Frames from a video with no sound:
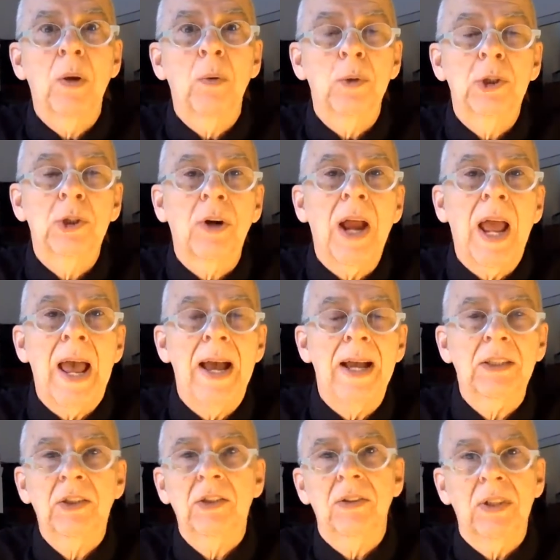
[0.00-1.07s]
which are
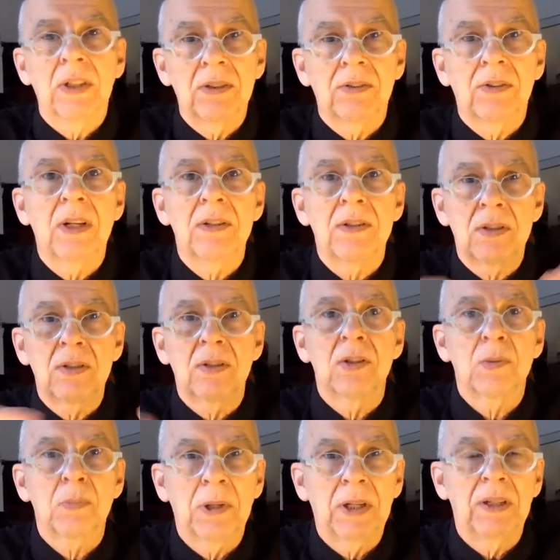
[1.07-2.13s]
actually, as I
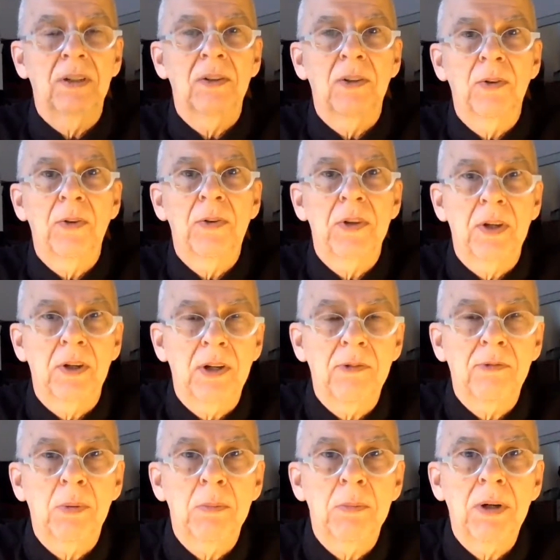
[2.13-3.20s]
explained, a little theory
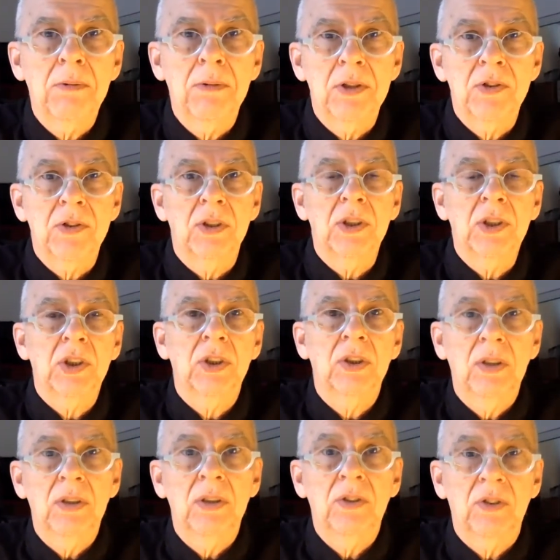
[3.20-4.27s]
from my research,
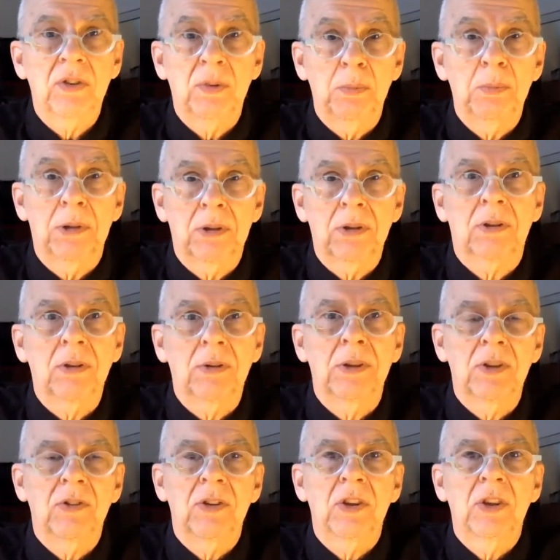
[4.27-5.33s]
and this is empirical
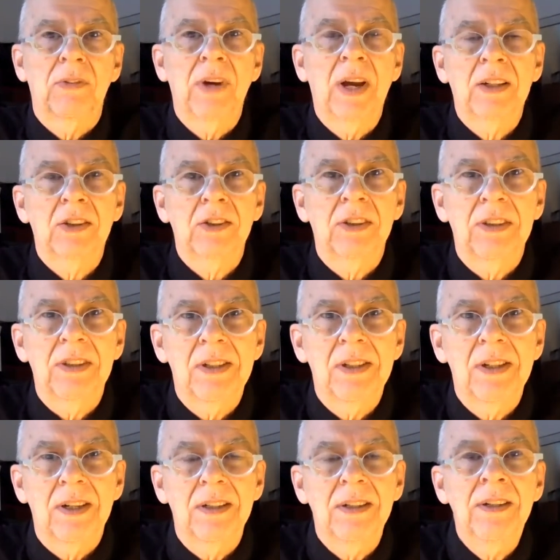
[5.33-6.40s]
research I've actually
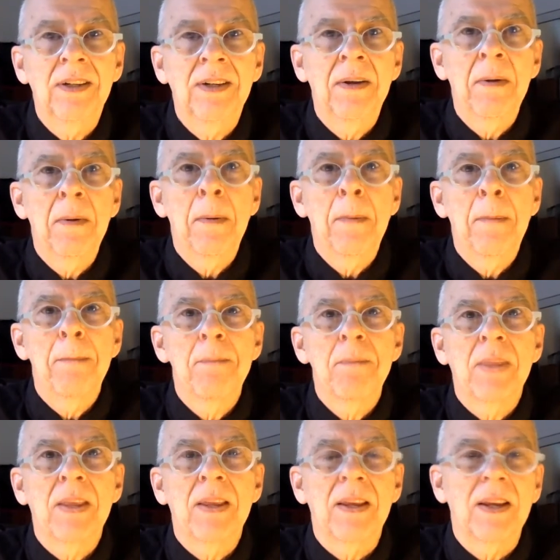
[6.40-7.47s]
done.
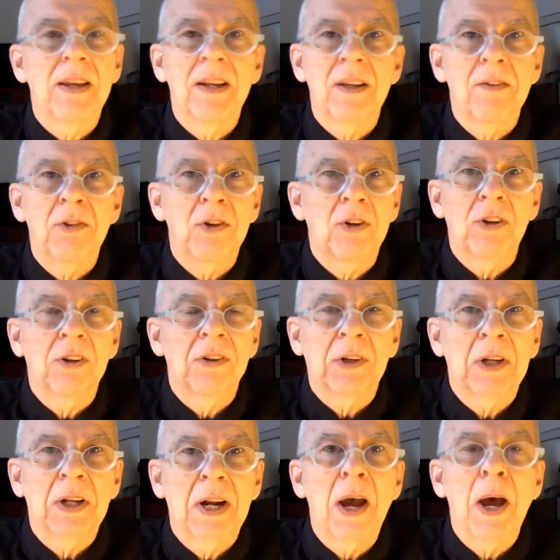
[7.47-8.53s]
Any of you can look
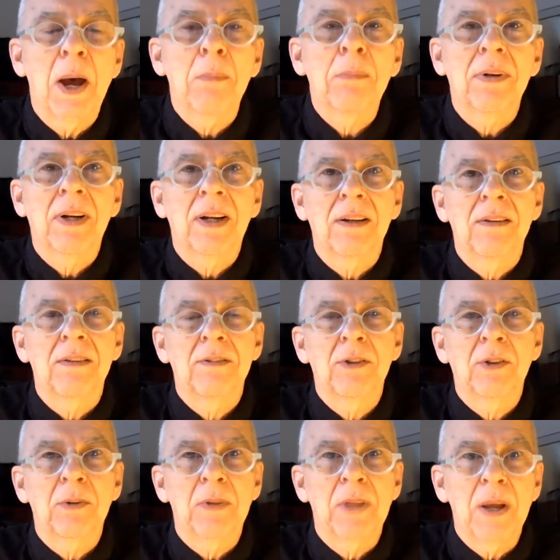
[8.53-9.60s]
it up, and I
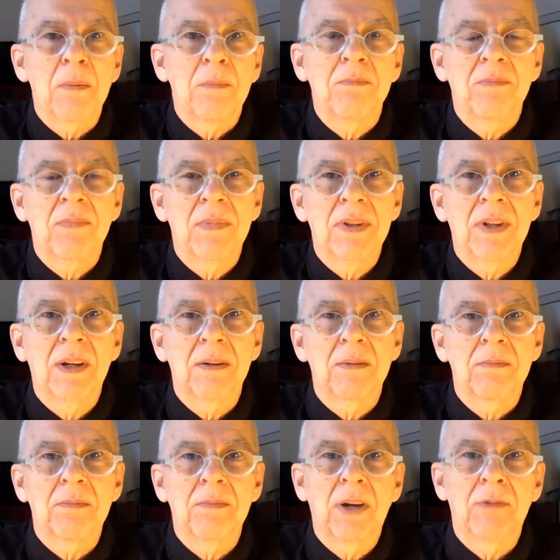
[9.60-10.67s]
told them
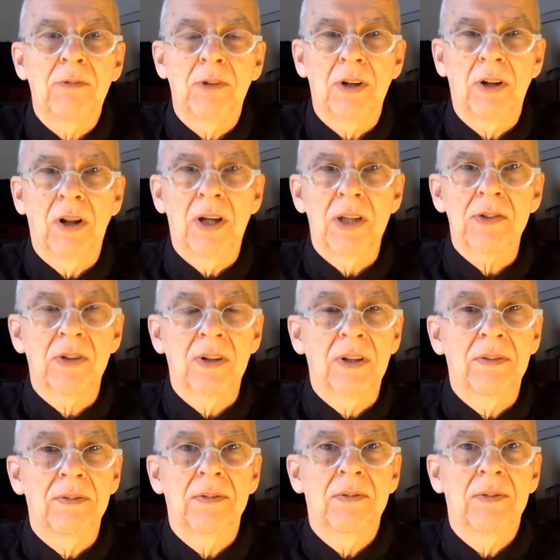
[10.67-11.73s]
I've written lots on
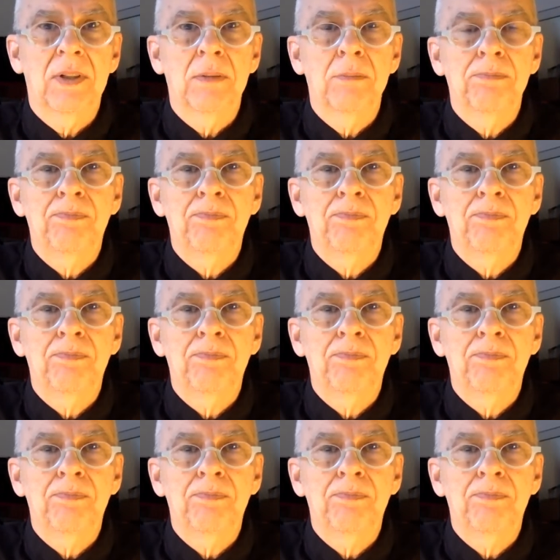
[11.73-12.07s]
love and fear